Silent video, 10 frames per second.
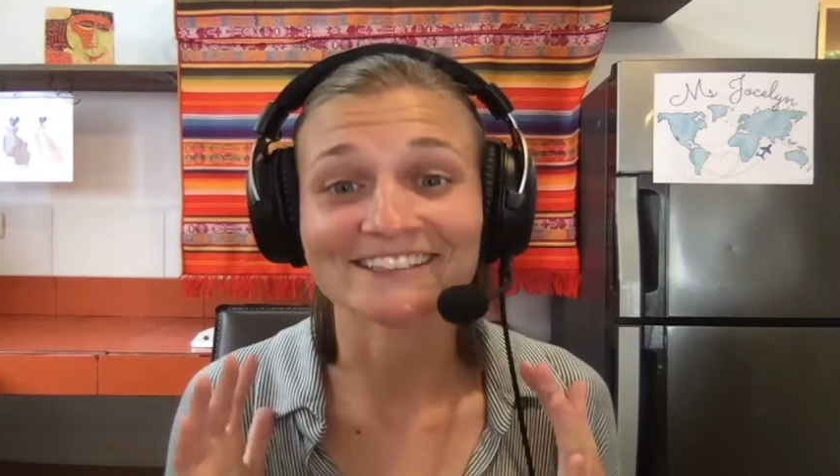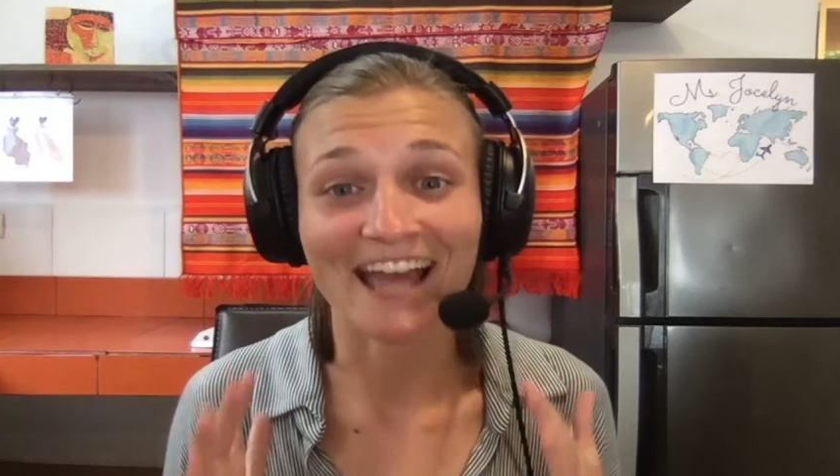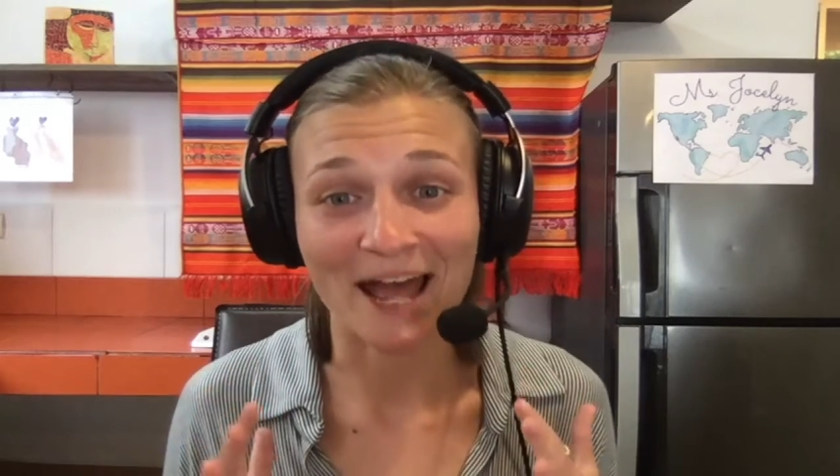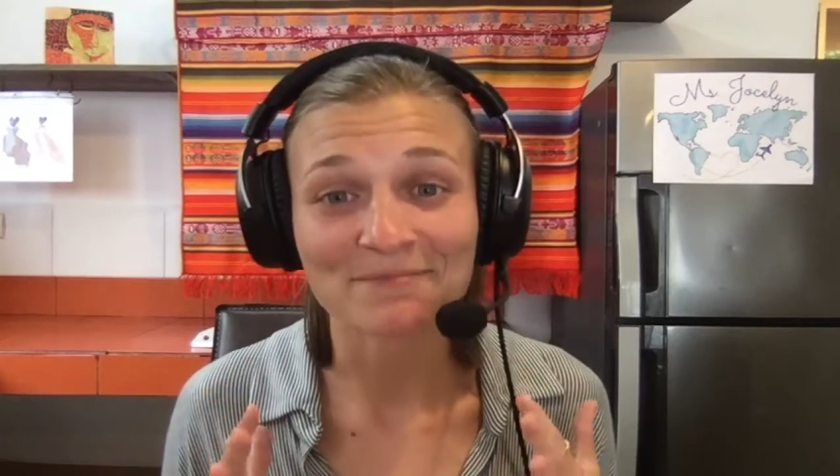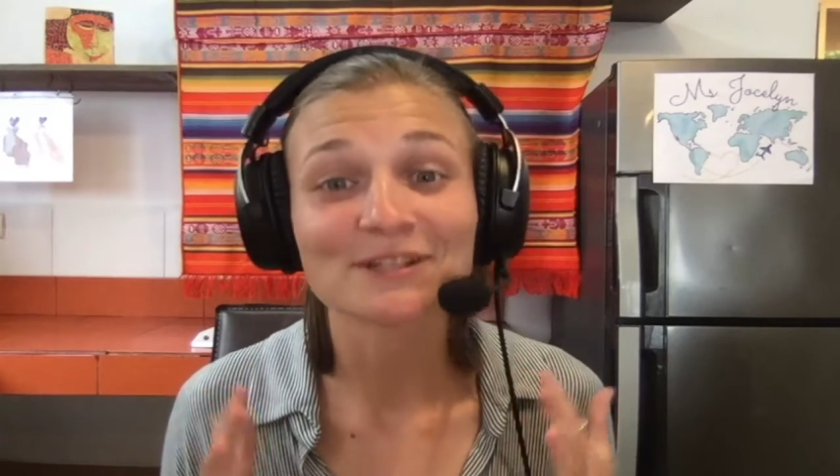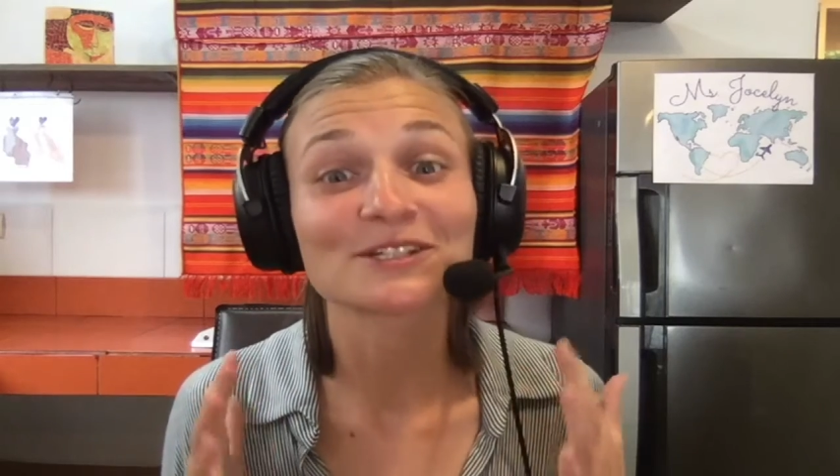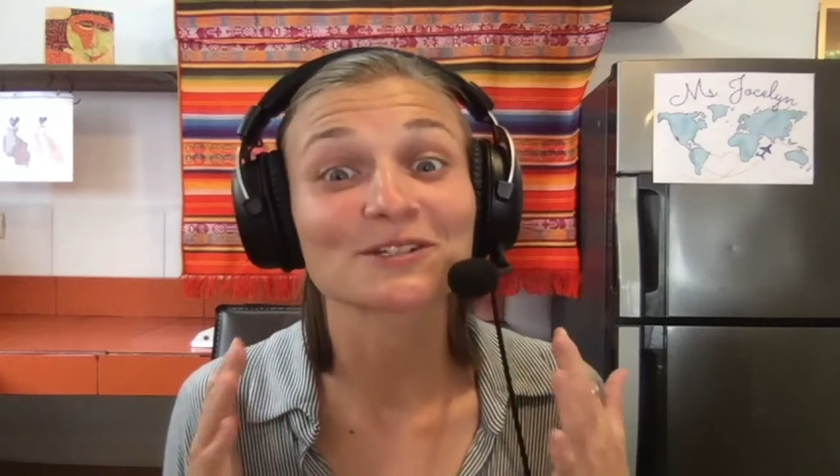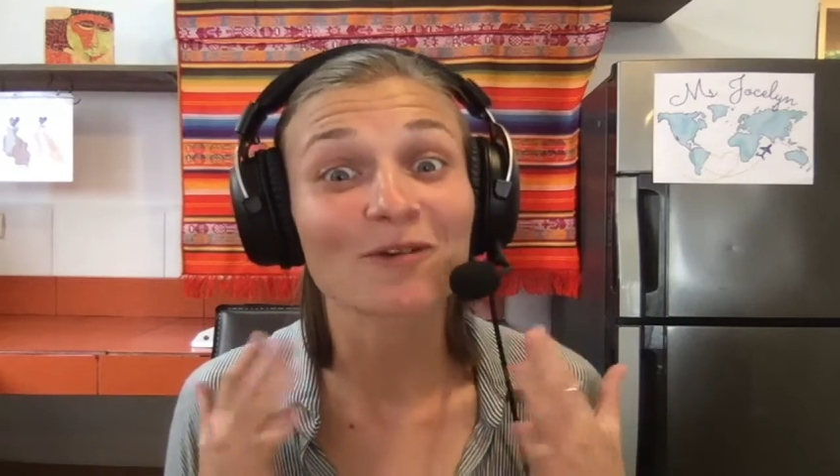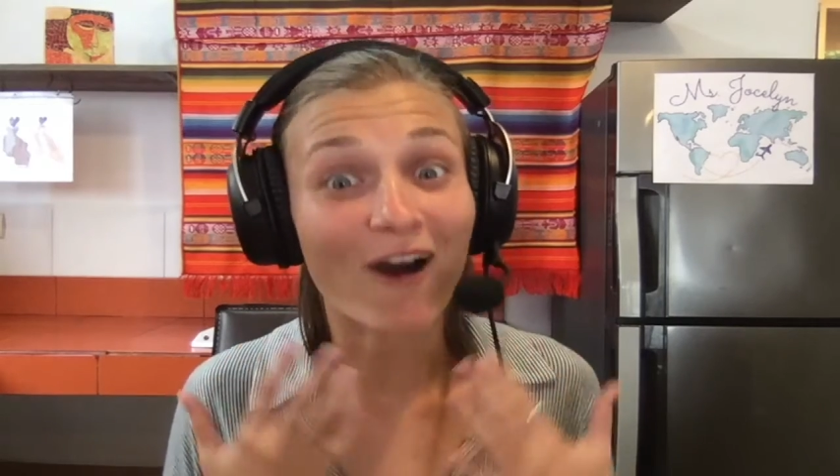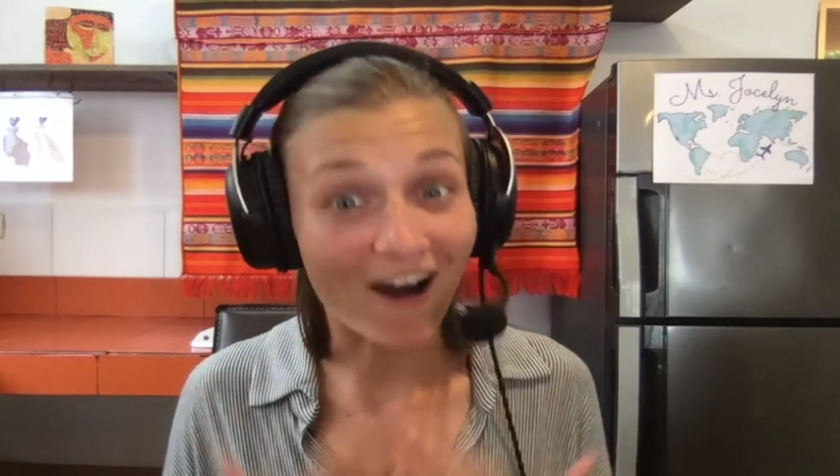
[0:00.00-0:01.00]
happened
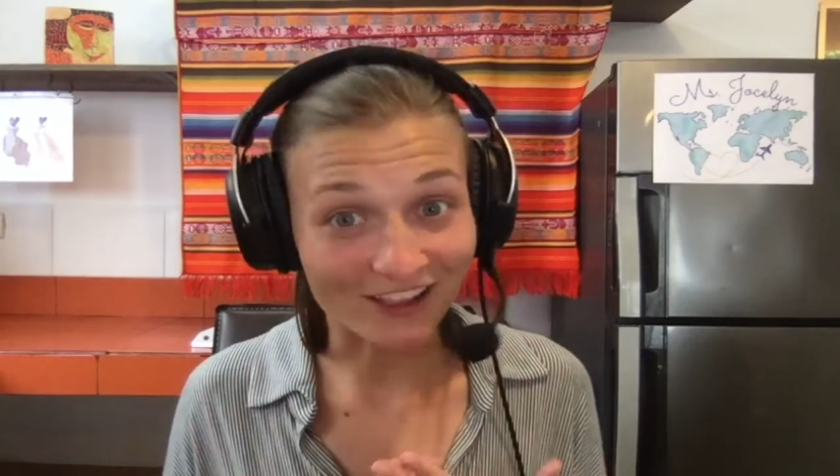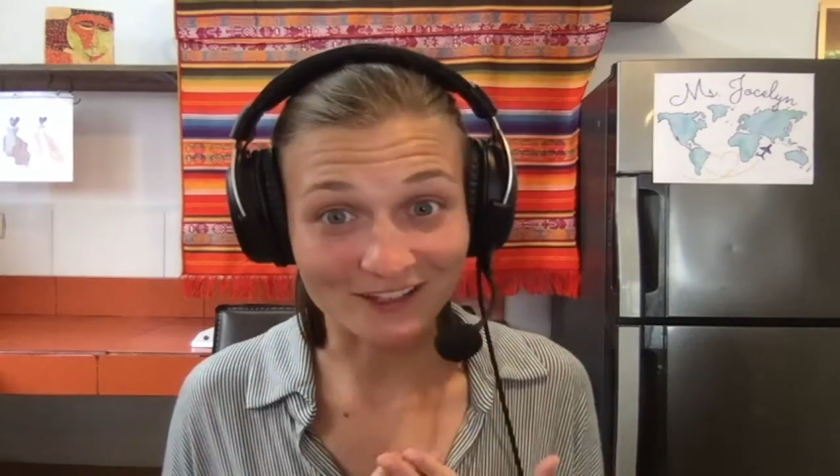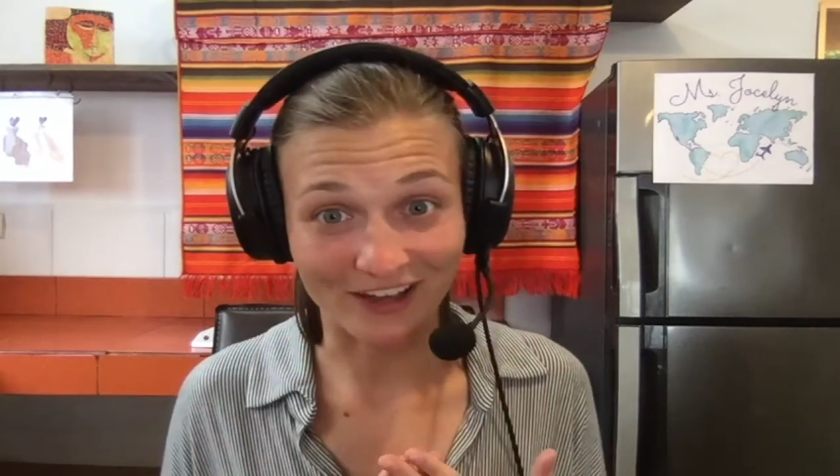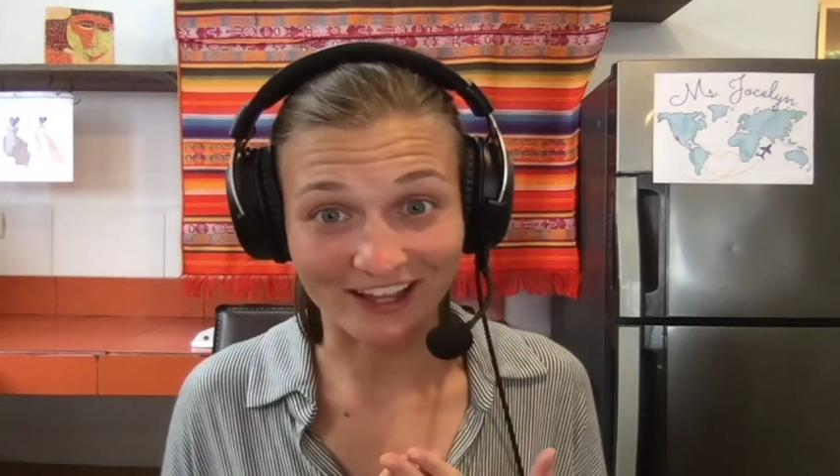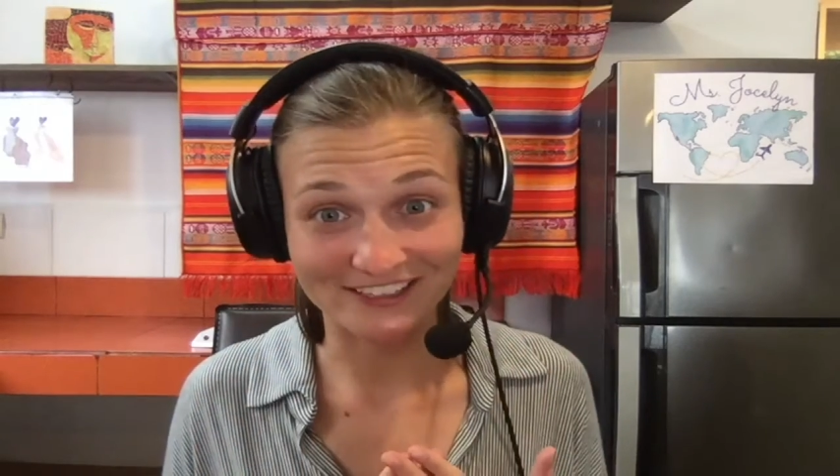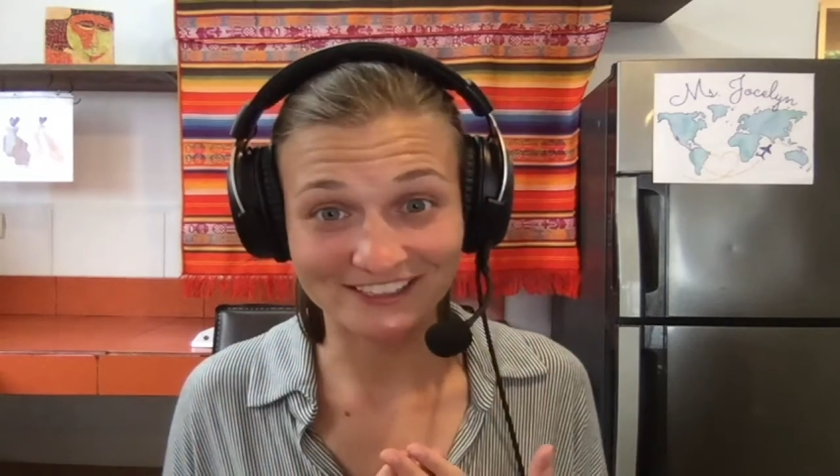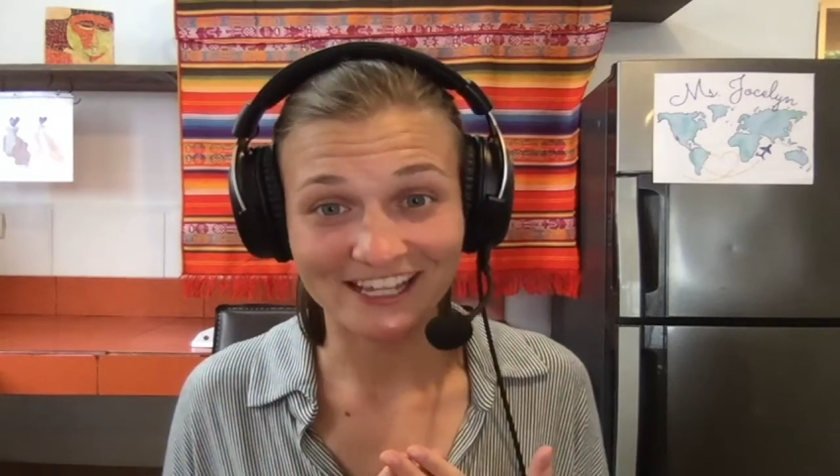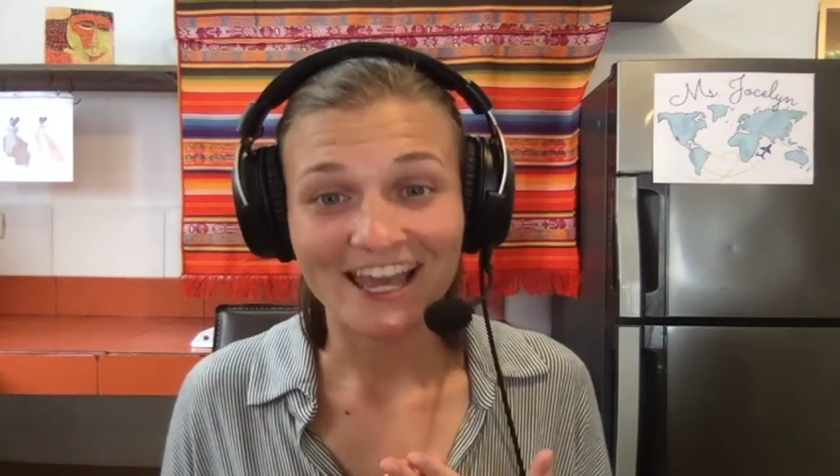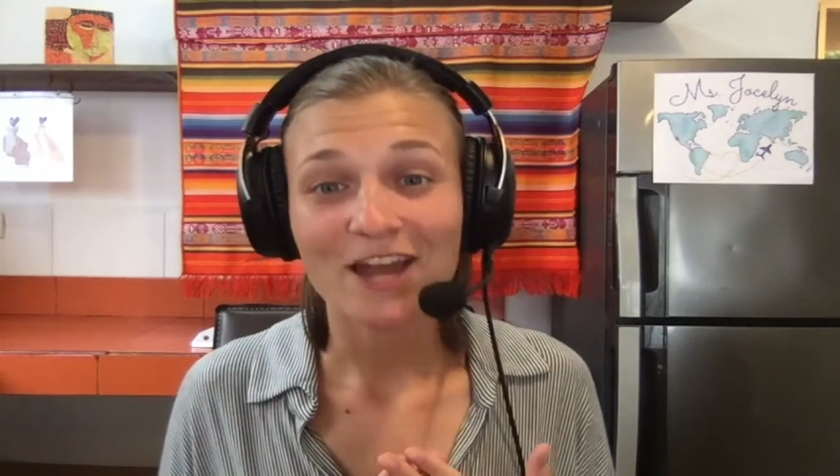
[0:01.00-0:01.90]
to all of us.